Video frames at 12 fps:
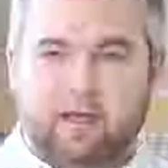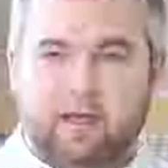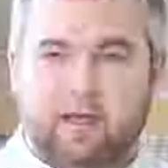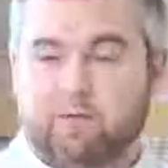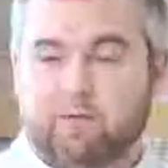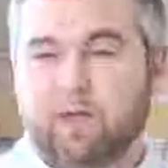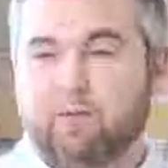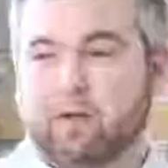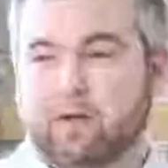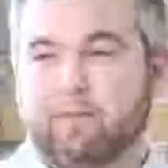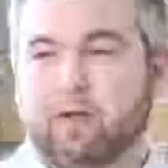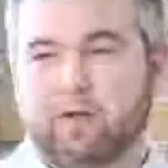And really
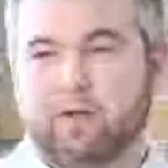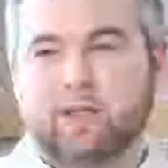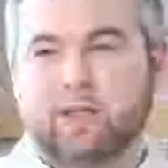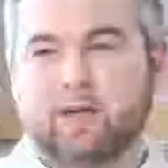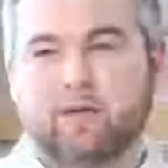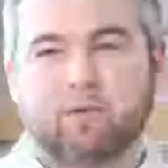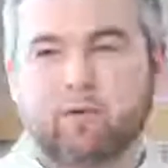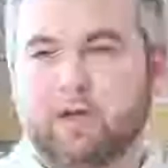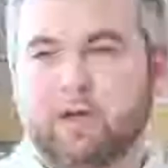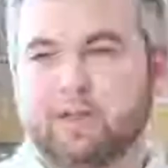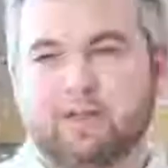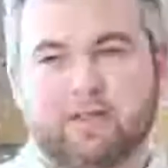what I've been learning there
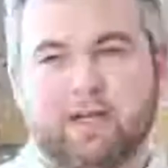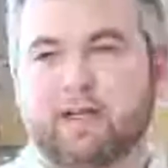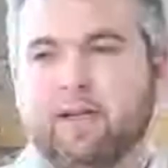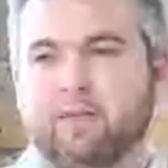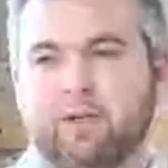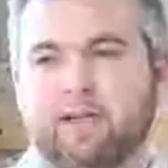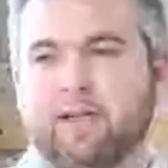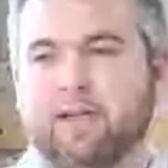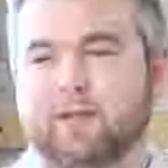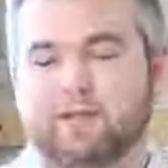more is data and media.